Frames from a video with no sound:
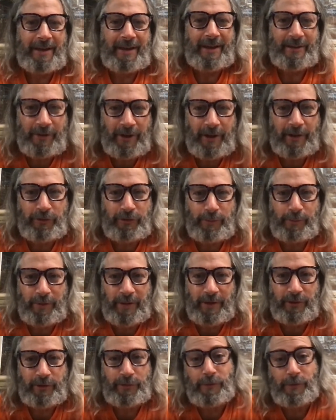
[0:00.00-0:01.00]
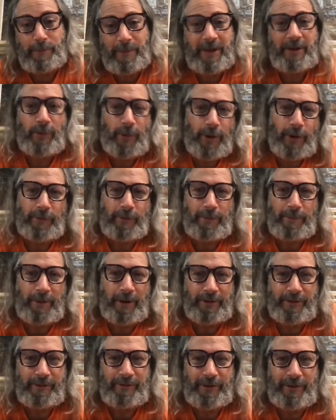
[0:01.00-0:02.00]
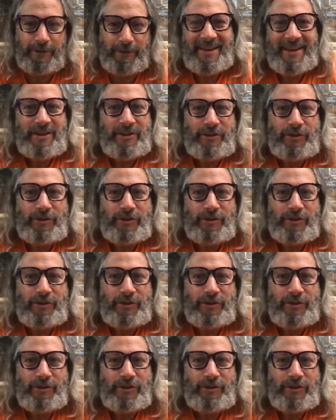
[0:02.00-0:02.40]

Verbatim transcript: It's also a pleasure for me to work with both of you.